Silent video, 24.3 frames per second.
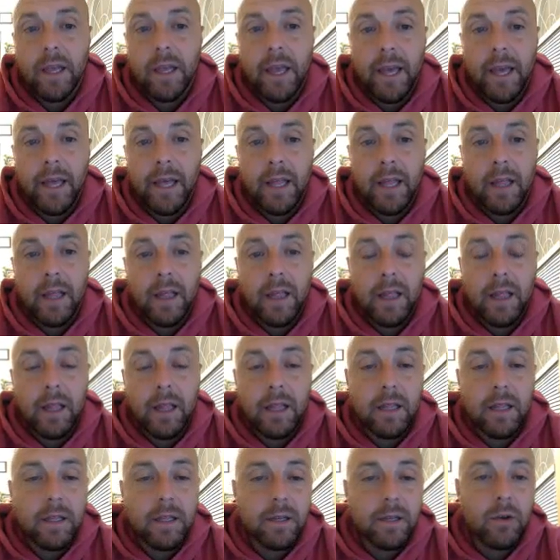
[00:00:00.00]
El
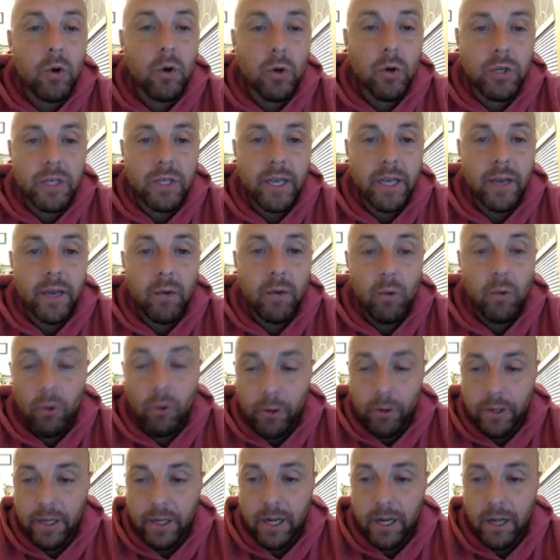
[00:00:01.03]
coche
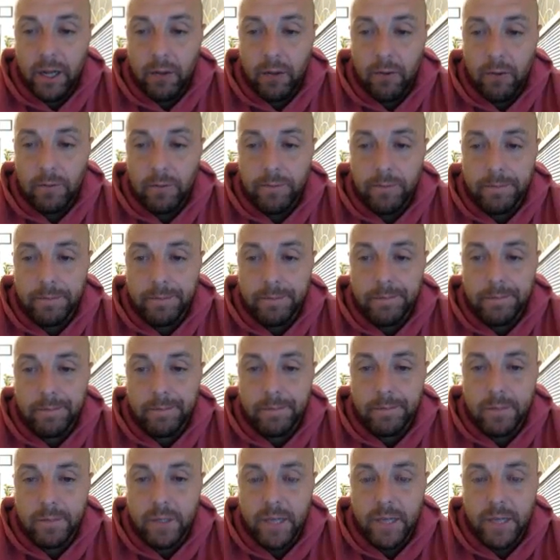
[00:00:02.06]
ordenado.
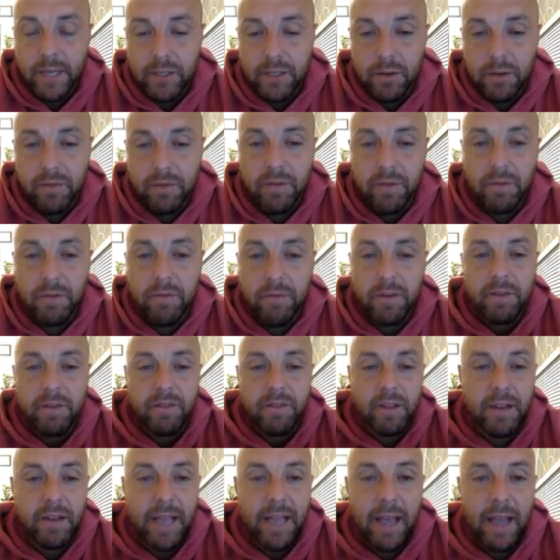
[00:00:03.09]
Okay, so if
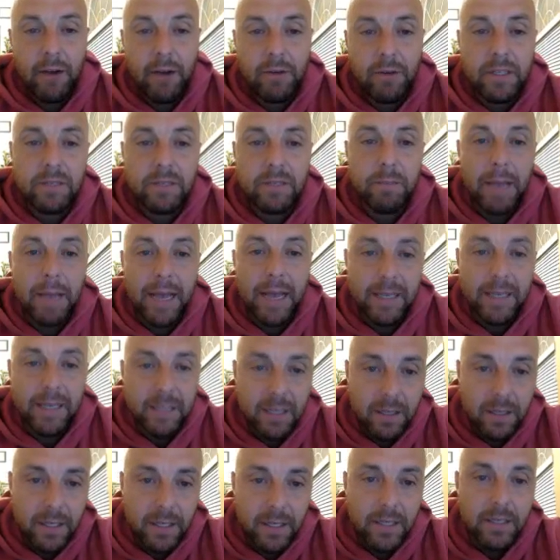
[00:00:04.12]
the noun is
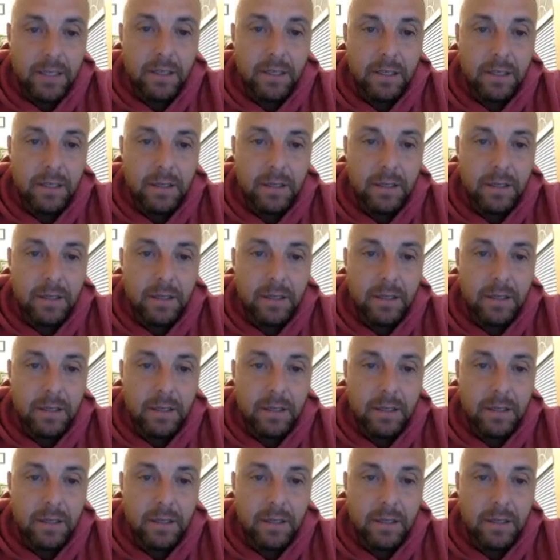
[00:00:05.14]
masculine,